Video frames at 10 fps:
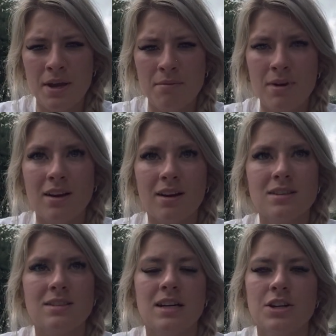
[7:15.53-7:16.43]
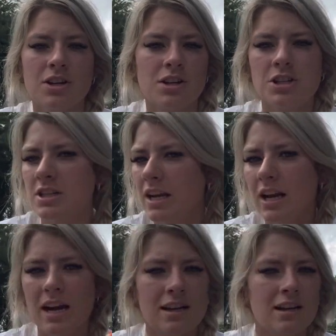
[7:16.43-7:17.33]
because then you're just going to
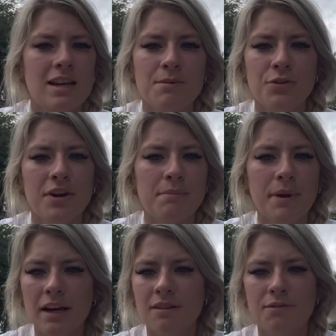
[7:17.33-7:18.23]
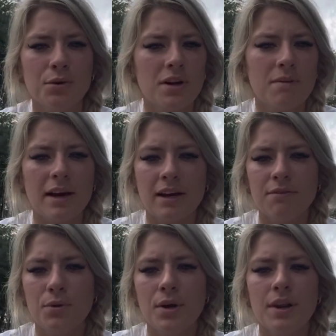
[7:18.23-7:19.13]
kind of keep going back and forth,
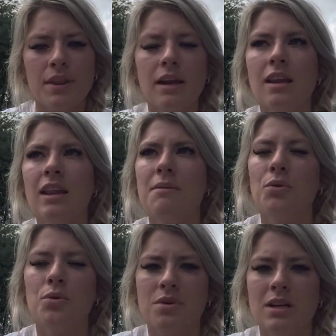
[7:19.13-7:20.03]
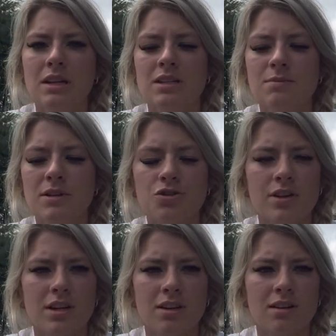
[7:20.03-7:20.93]
and they both need to be
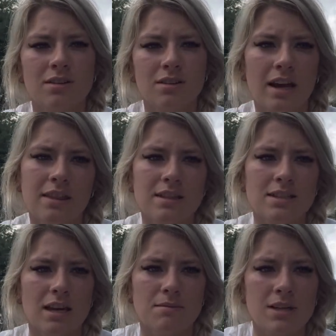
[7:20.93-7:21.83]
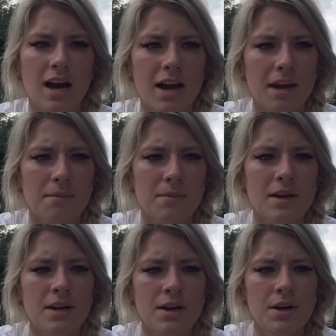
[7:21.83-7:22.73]
treated at the same time
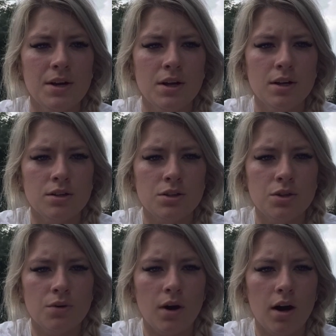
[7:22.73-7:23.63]
to